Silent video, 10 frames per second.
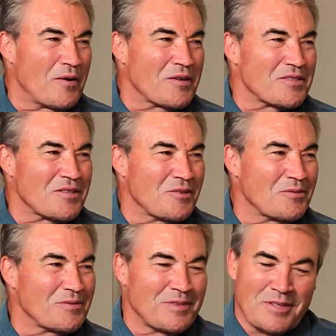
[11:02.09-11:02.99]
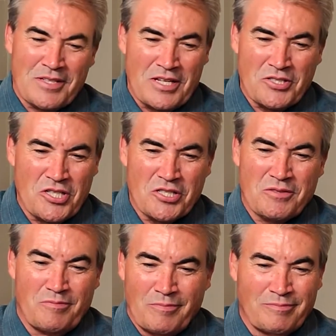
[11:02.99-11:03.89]
Married. So it's
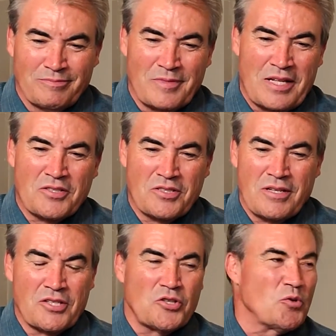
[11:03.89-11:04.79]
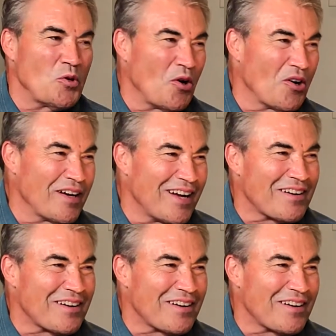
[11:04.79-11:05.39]
who you are now.